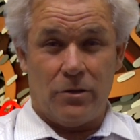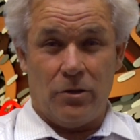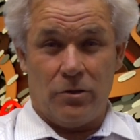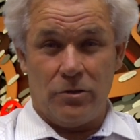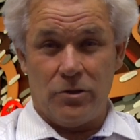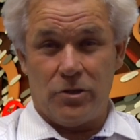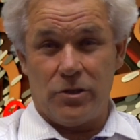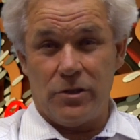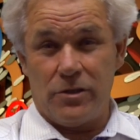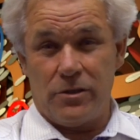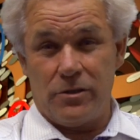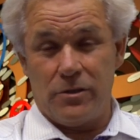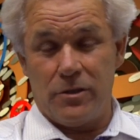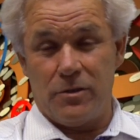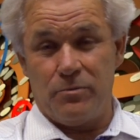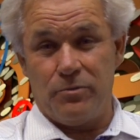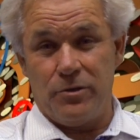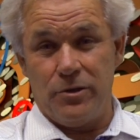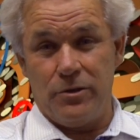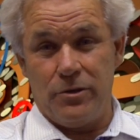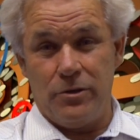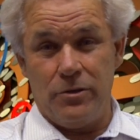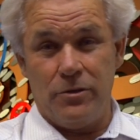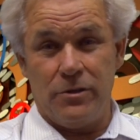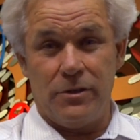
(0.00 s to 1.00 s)

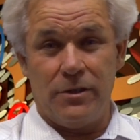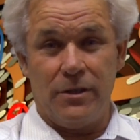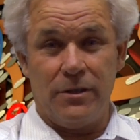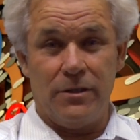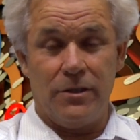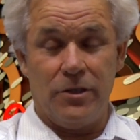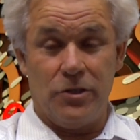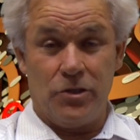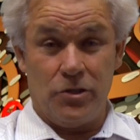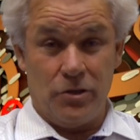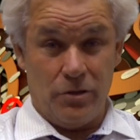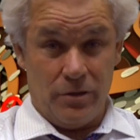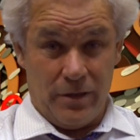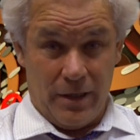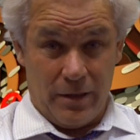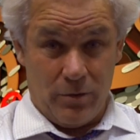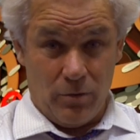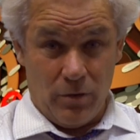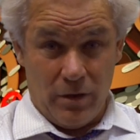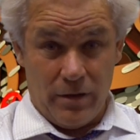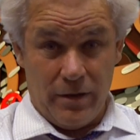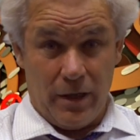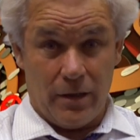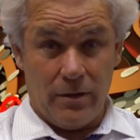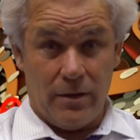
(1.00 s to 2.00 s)
consciousness-producing tissue
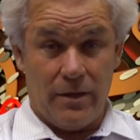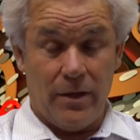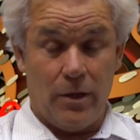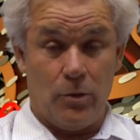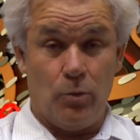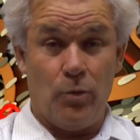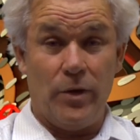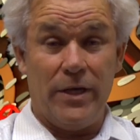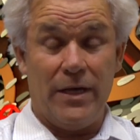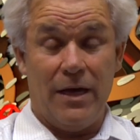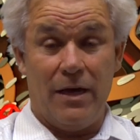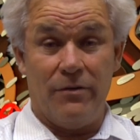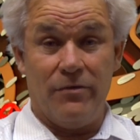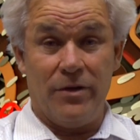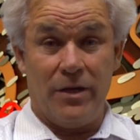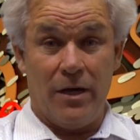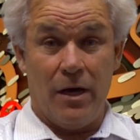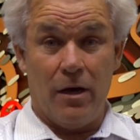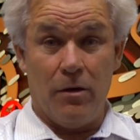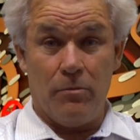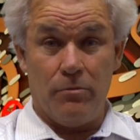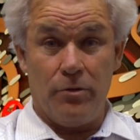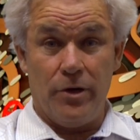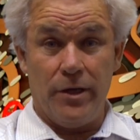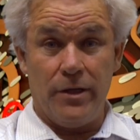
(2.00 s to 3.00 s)
that we have in
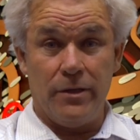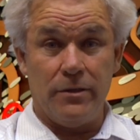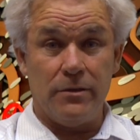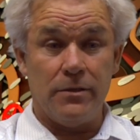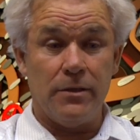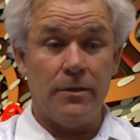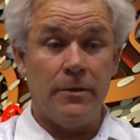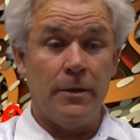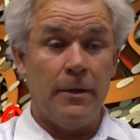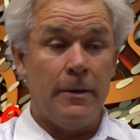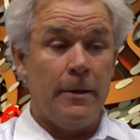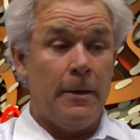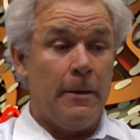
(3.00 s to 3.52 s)
our brains.